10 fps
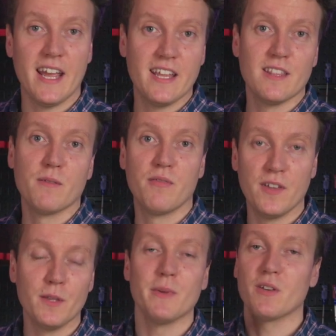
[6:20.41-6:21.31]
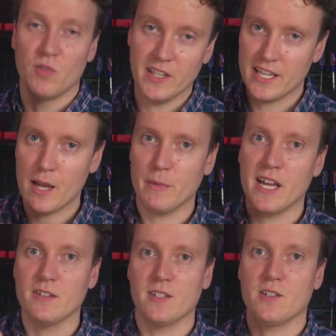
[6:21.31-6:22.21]
and the filament really coming
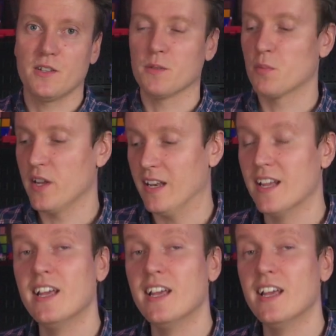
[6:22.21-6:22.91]
out to start the print.